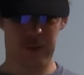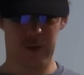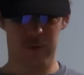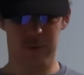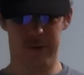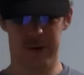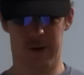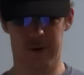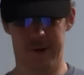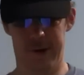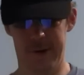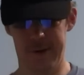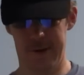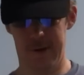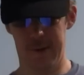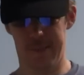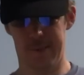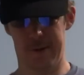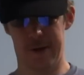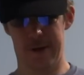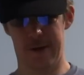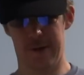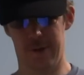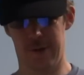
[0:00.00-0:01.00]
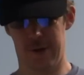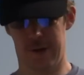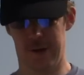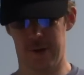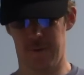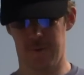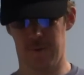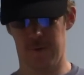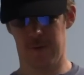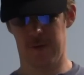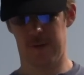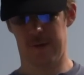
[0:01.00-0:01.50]
We greatly apologize
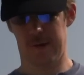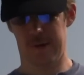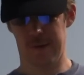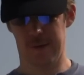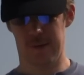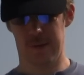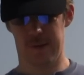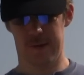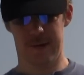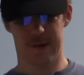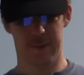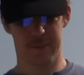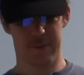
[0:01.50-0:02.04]
for a long delay,